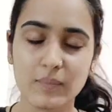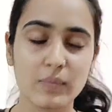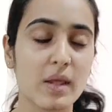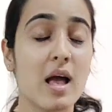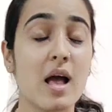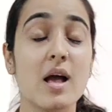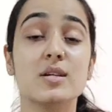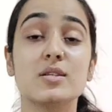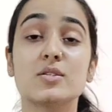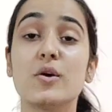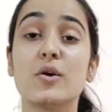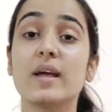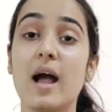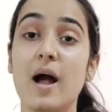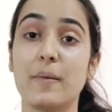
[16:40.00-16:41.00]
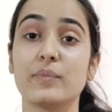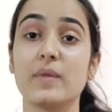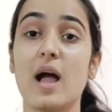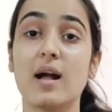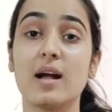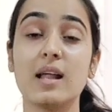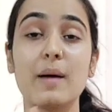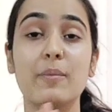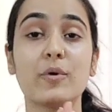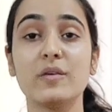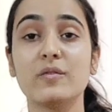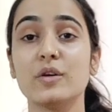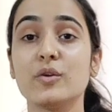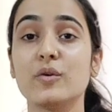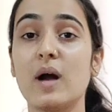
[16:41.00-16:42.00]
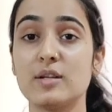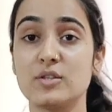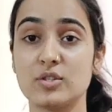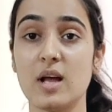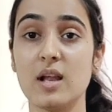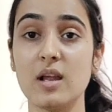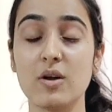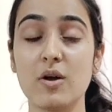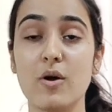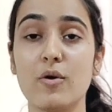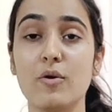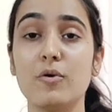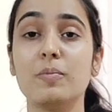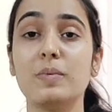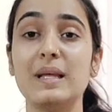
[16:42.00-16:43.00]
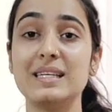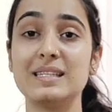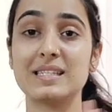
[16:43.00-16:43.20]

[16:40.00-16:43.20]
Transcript: right? So yeah, agar aapke video acha laga ho,